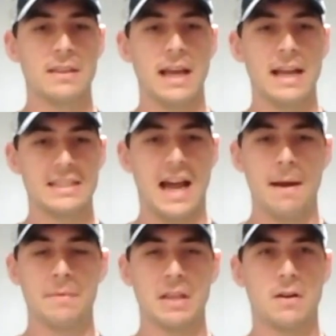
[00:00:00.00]
the
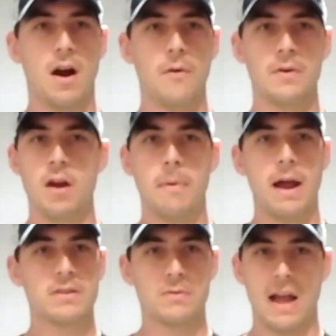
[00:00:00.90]
time in the car when
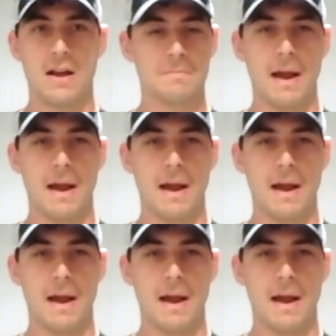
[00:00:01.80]
nobody was around,